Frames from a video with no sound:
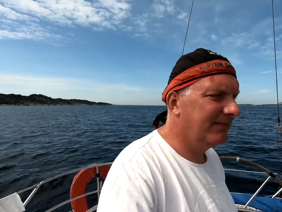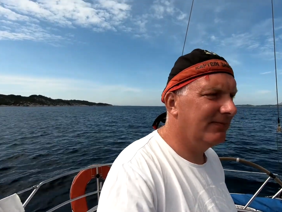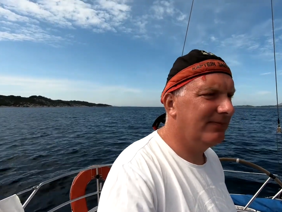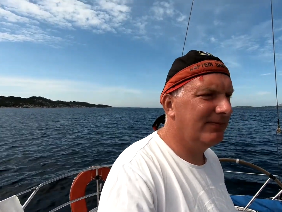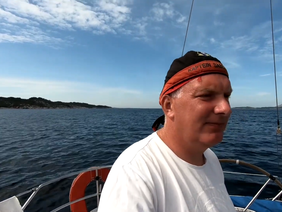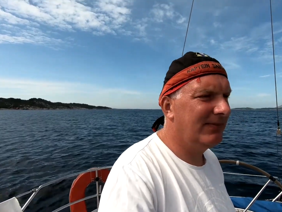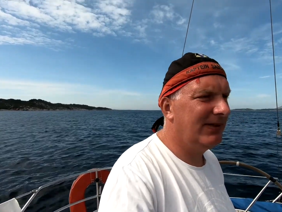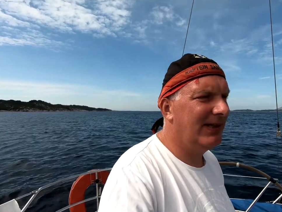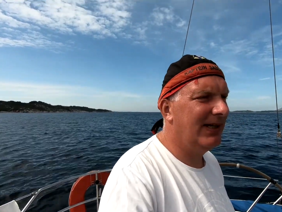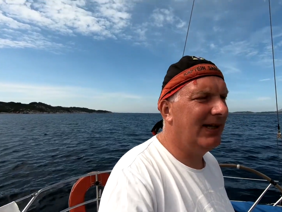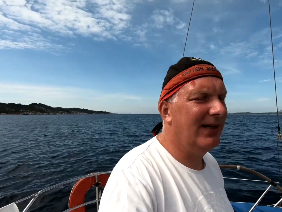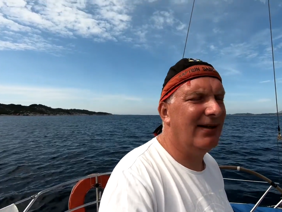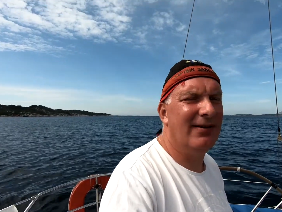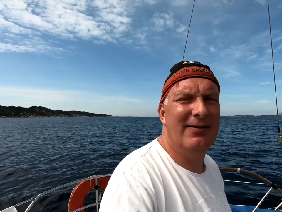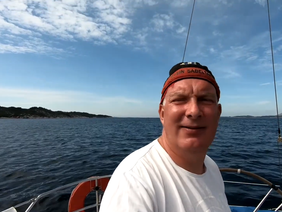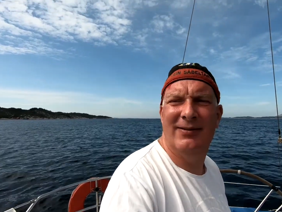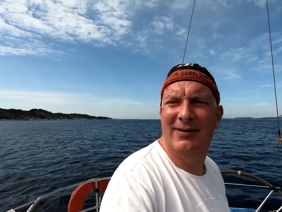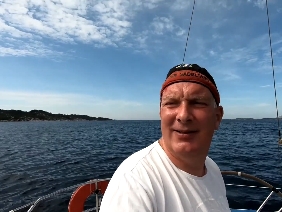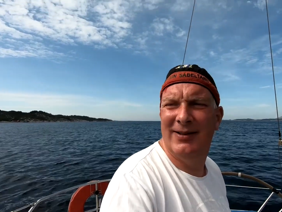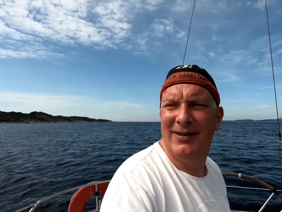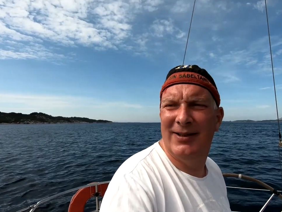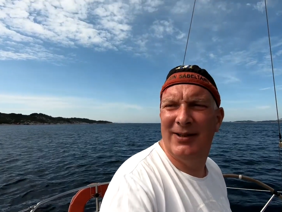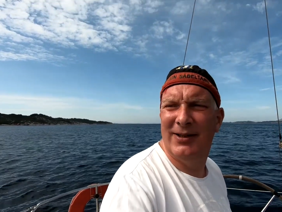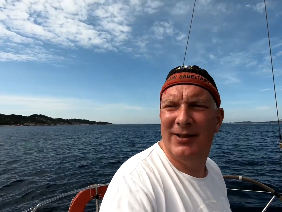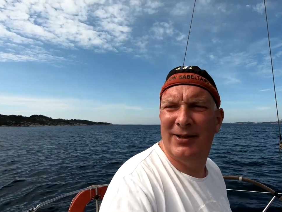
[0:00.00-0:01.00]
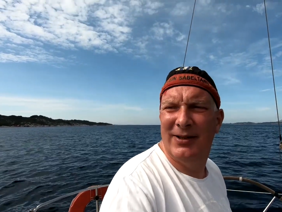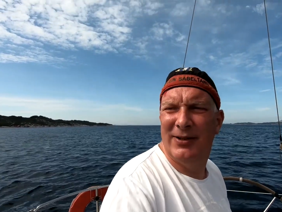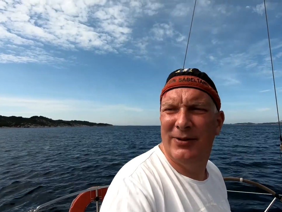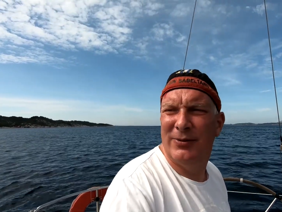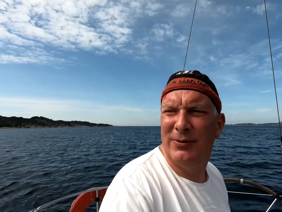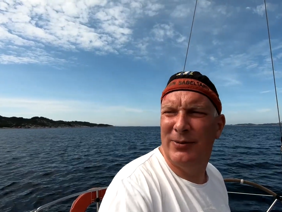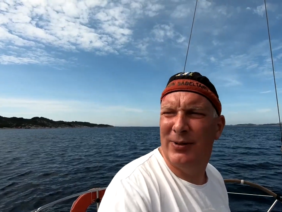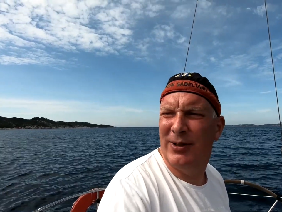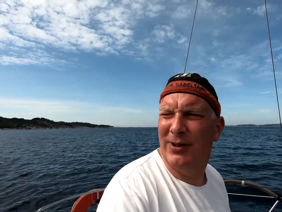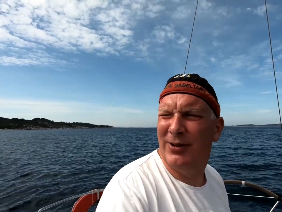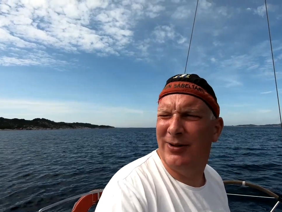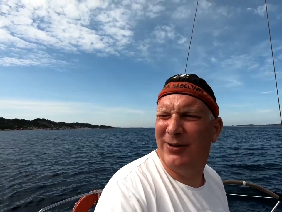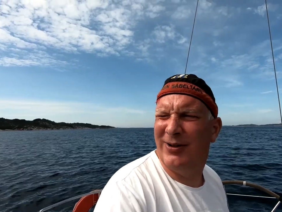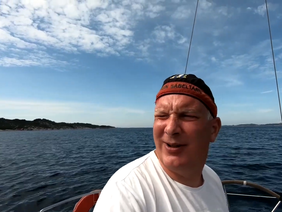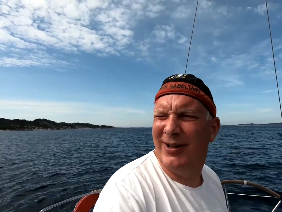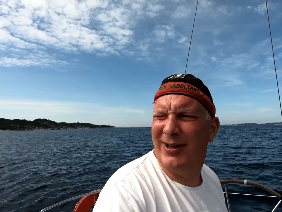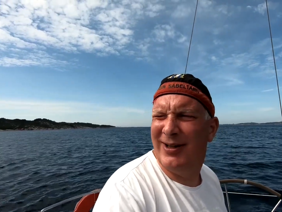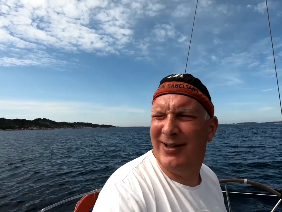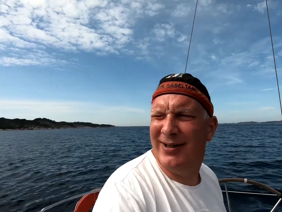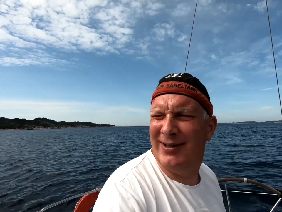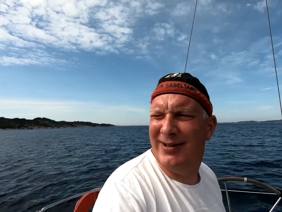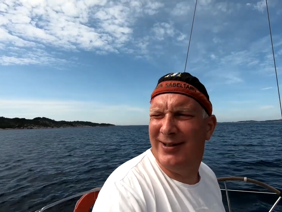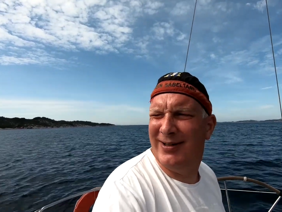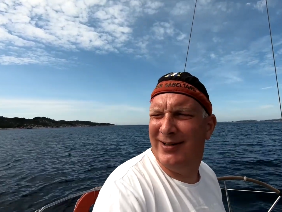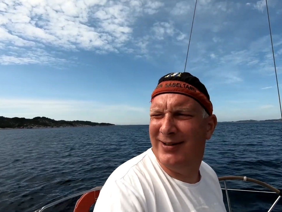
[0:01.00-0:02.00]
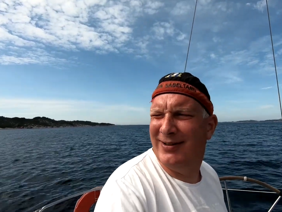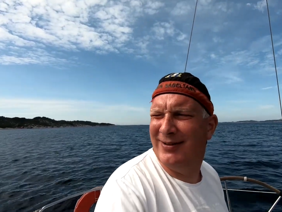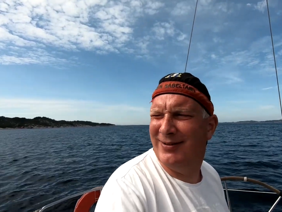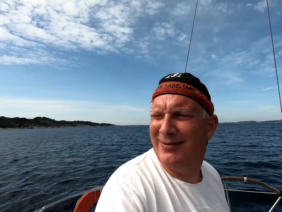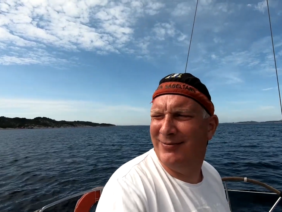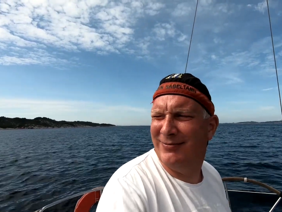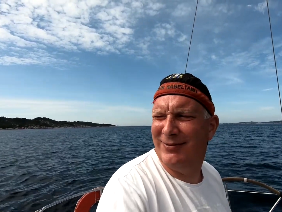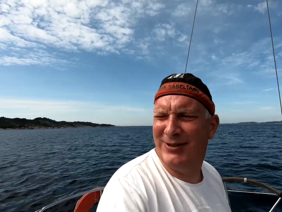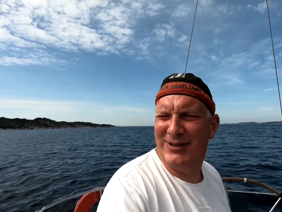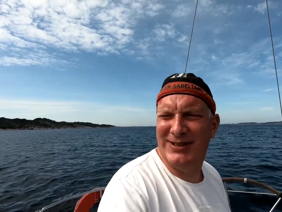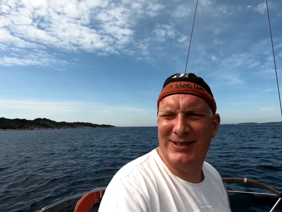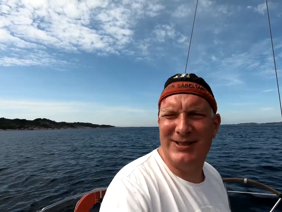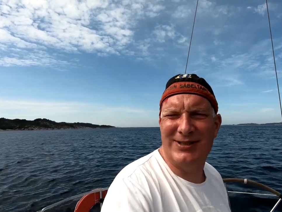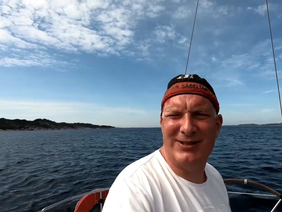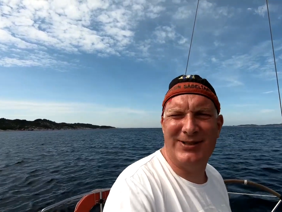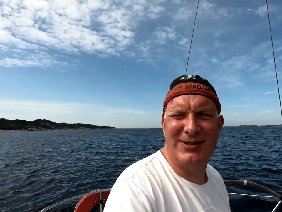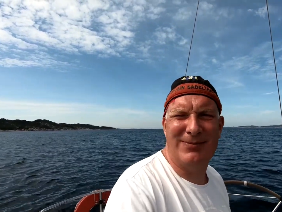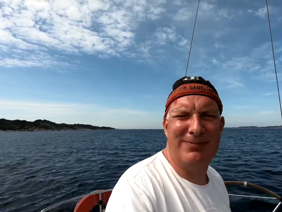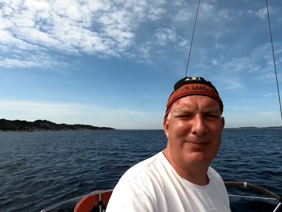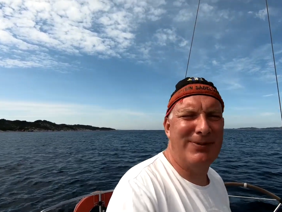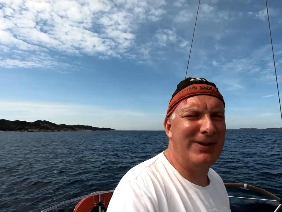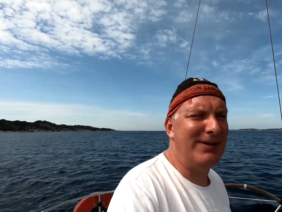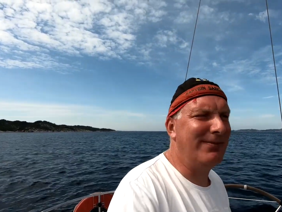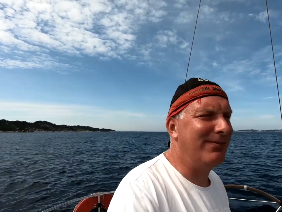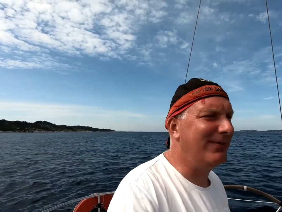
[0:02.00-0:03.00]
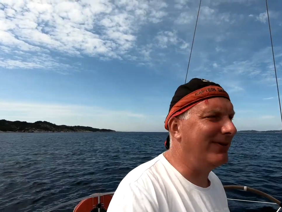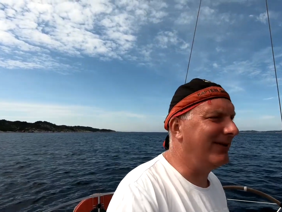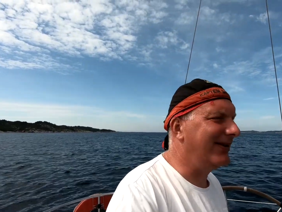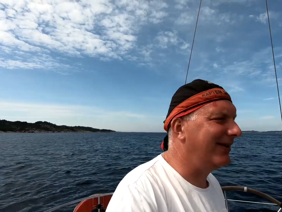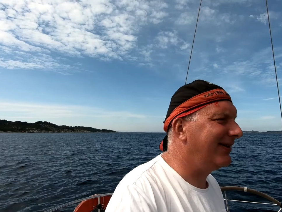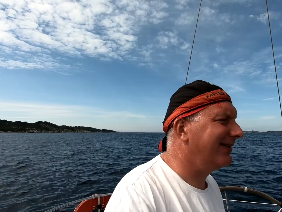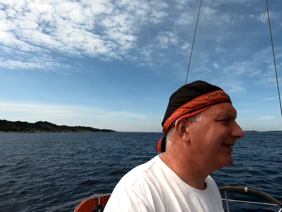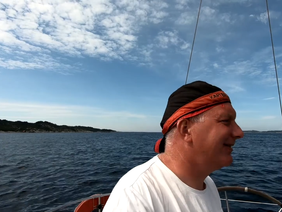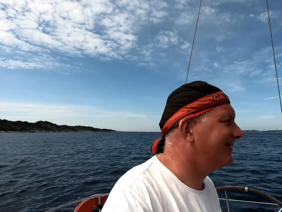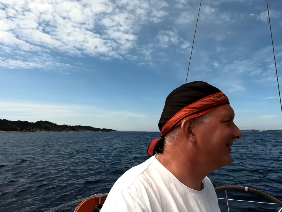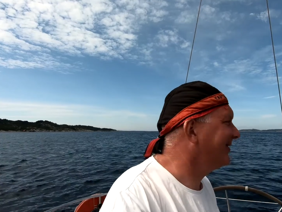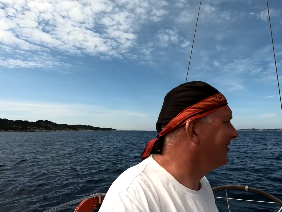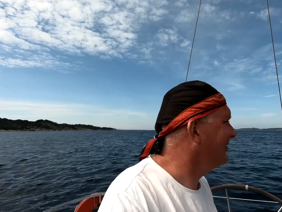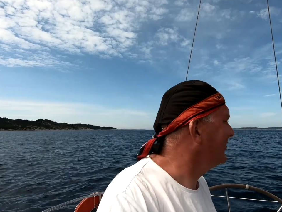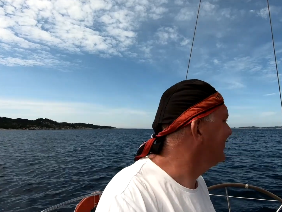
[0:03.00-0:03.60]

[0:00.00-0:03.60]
yeah, we're gonna visit some people there. So